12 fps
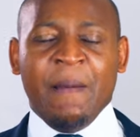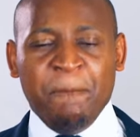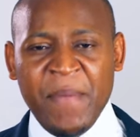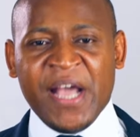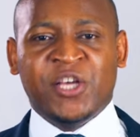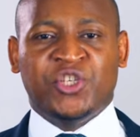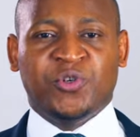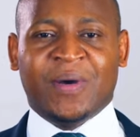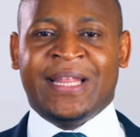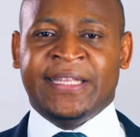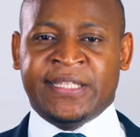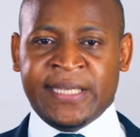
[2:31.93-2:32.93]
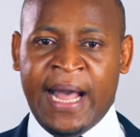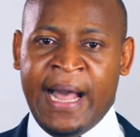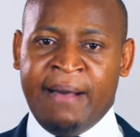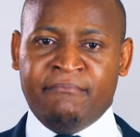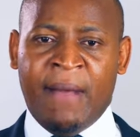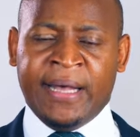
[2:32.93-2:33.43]
Make sure that
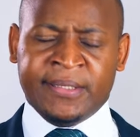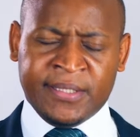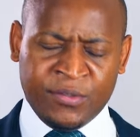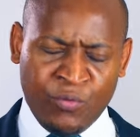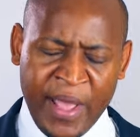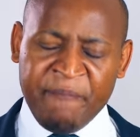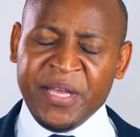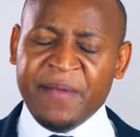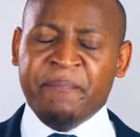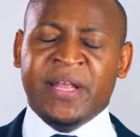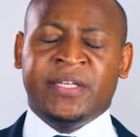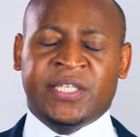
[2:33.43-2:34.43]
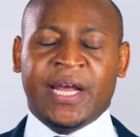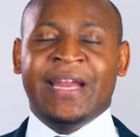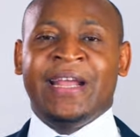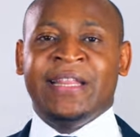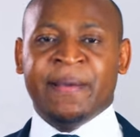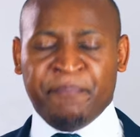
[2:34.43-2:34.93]
as we've been
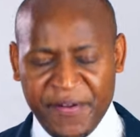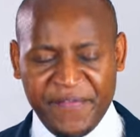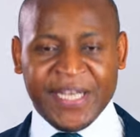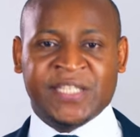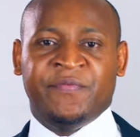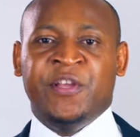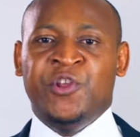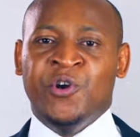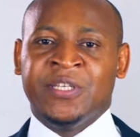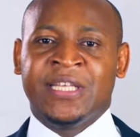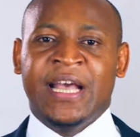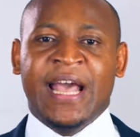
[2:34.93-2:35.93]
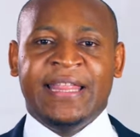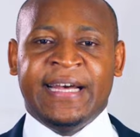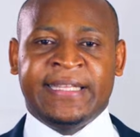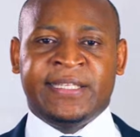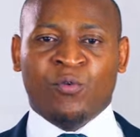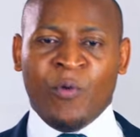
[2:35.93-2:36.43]
sharing in the previous videos,
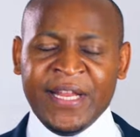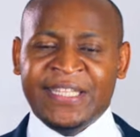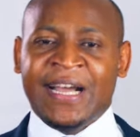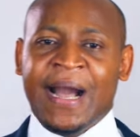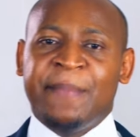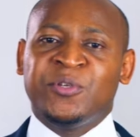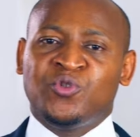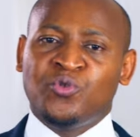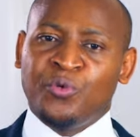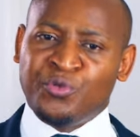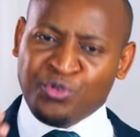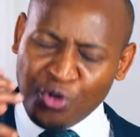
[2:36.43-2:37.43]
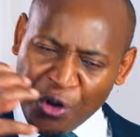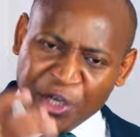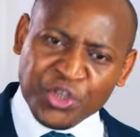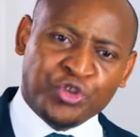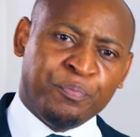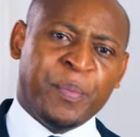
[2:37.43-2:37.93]
that when it comes to
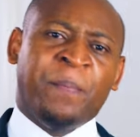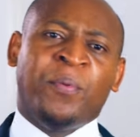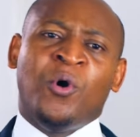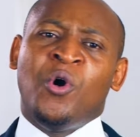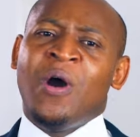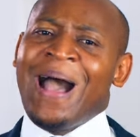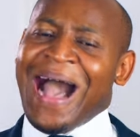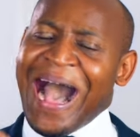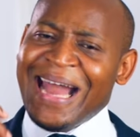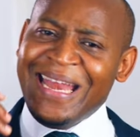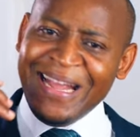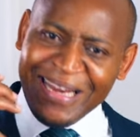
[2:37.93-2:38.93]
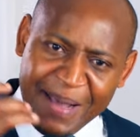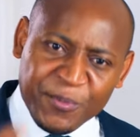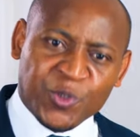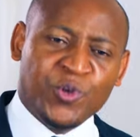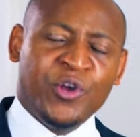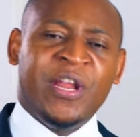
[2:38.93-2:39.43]
talking to people, adding
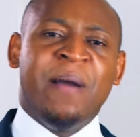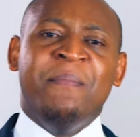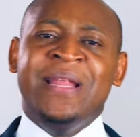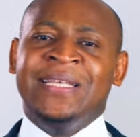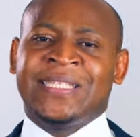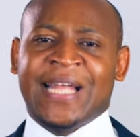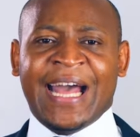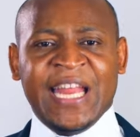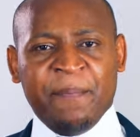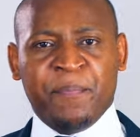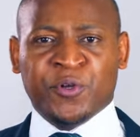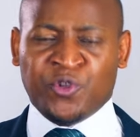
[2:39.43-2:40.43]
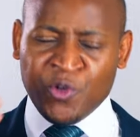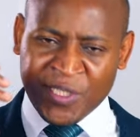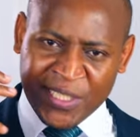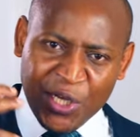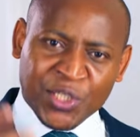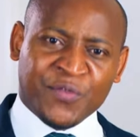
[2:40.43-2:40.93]
names to your name list, adding people to your
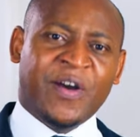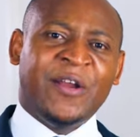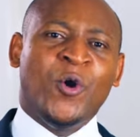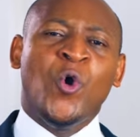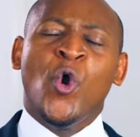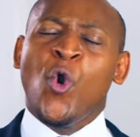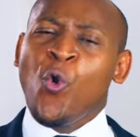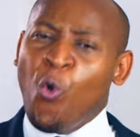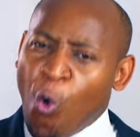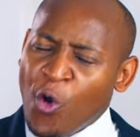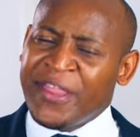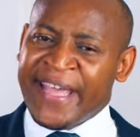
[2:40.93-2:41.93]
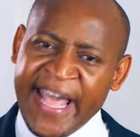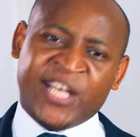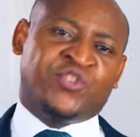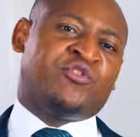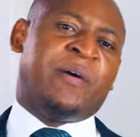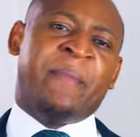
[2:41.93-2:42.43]
sales funnel, go the
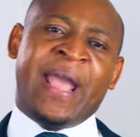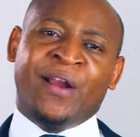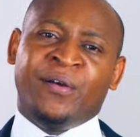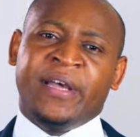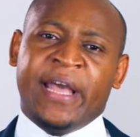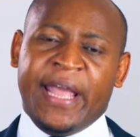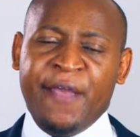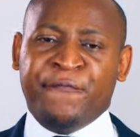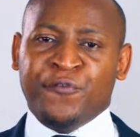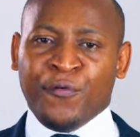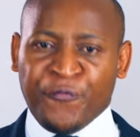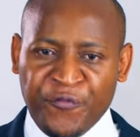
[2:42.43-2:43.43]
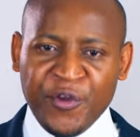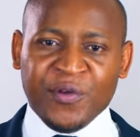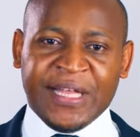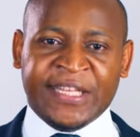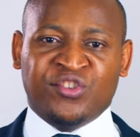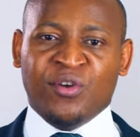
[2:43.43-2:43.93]
extra mile. If you feel
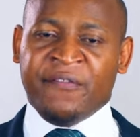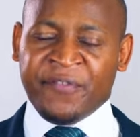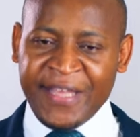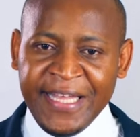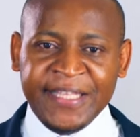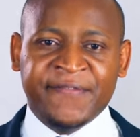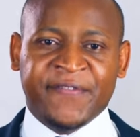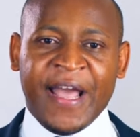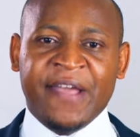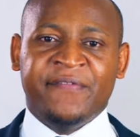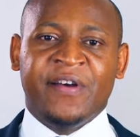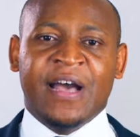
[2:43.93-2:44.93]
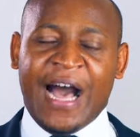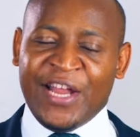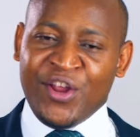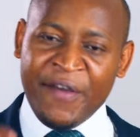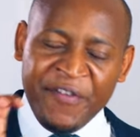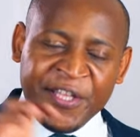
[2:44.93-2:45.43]
that you have hit 5
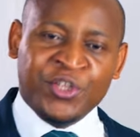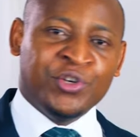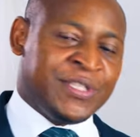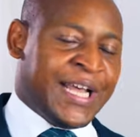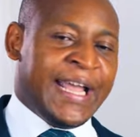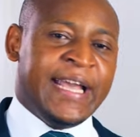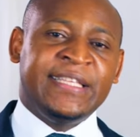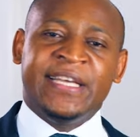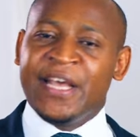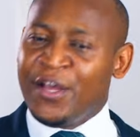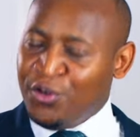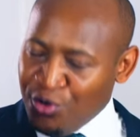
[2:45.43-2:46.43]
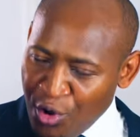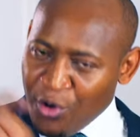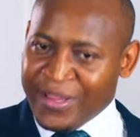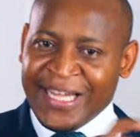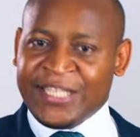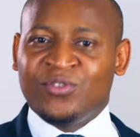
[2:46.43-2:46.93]
and you have hit your target,
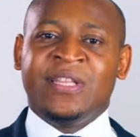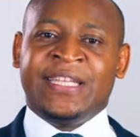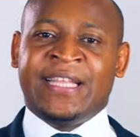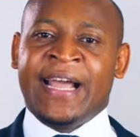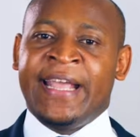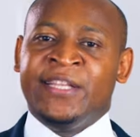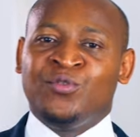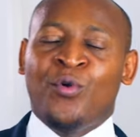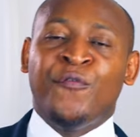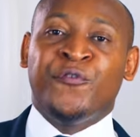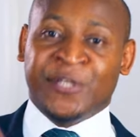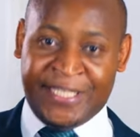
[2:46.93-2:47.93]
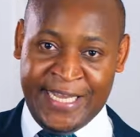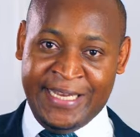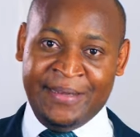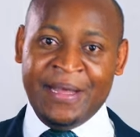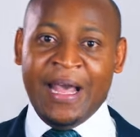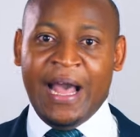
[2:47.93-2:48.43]
no, that's not the target. Go for
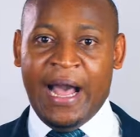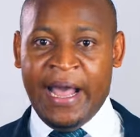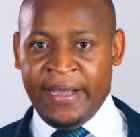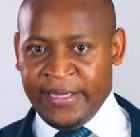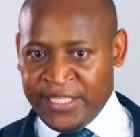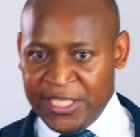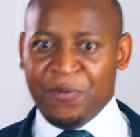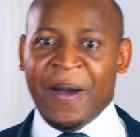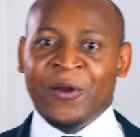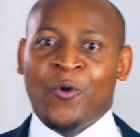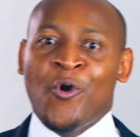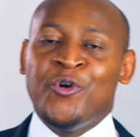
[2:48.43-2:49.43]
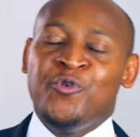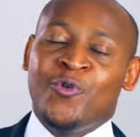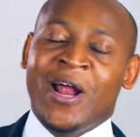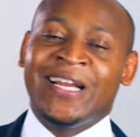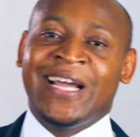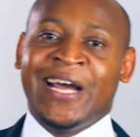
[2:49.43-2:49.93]
10. A gentleman called
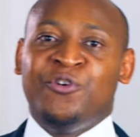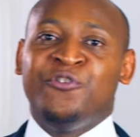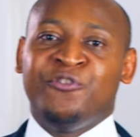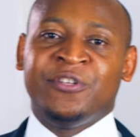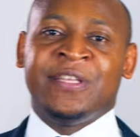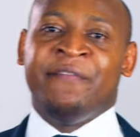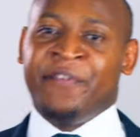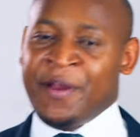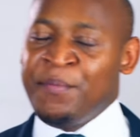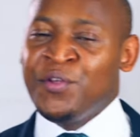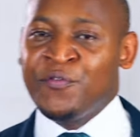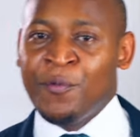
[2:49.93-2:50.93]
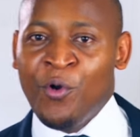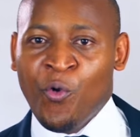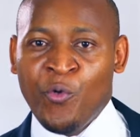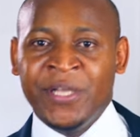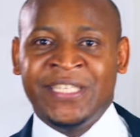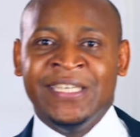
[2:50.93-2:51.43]
Grant Cardone wrote a very beautiful book,
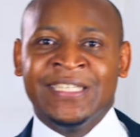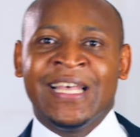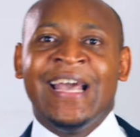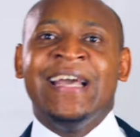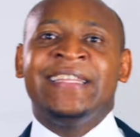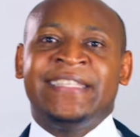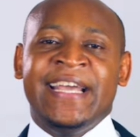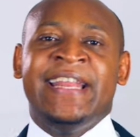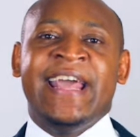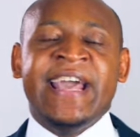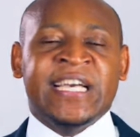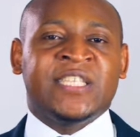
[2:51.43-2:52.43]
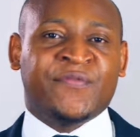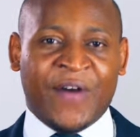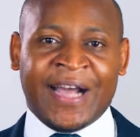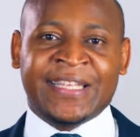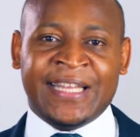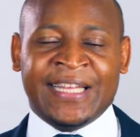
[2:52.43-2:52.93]
which is 10x
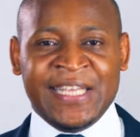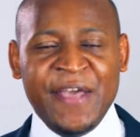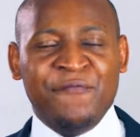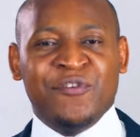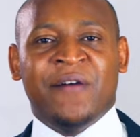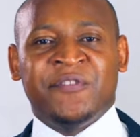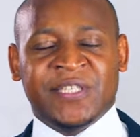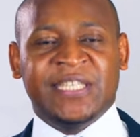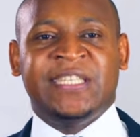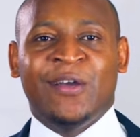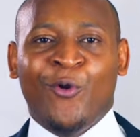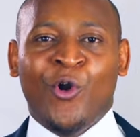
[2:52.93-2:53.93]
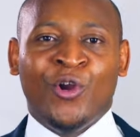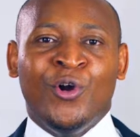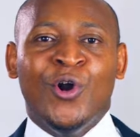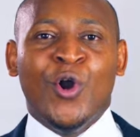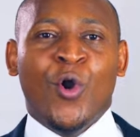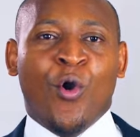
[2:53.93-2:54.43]
factor, that if you have set a goal
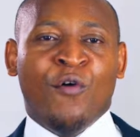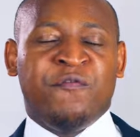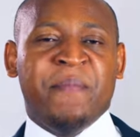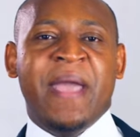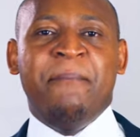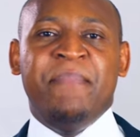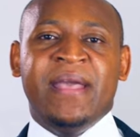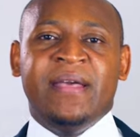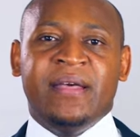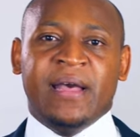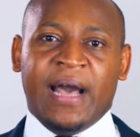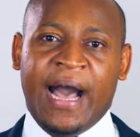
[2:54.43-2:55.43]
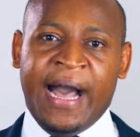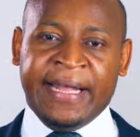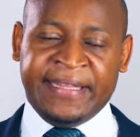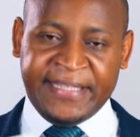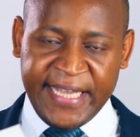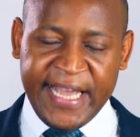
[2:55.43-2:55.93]
of maybe
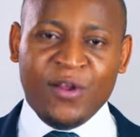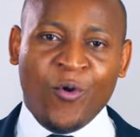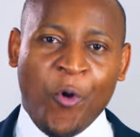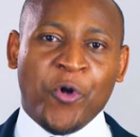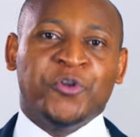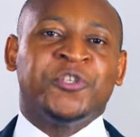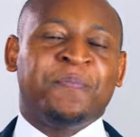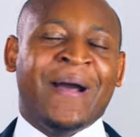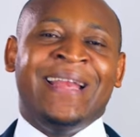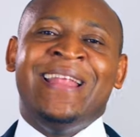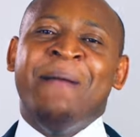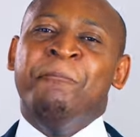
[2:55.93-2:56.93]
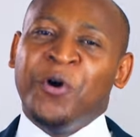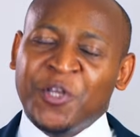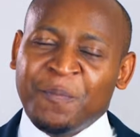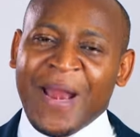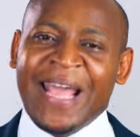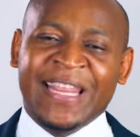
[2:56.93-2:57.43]
10 calls per day,
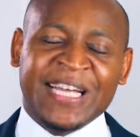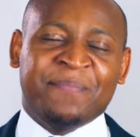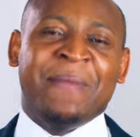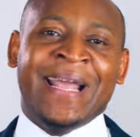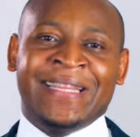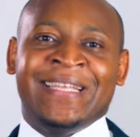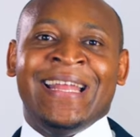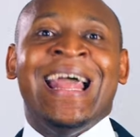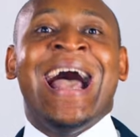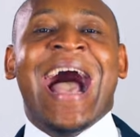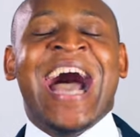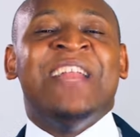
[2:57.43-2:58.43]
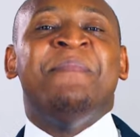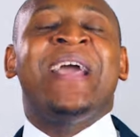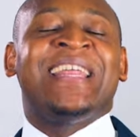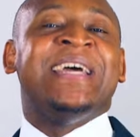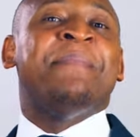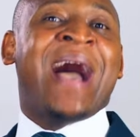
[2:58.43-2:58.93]
multiply that by 10 and
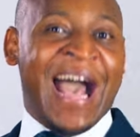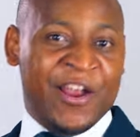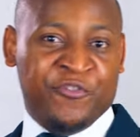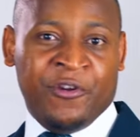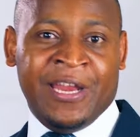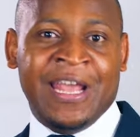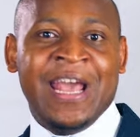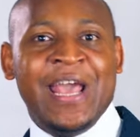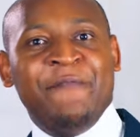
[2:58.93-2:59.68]
make them 100.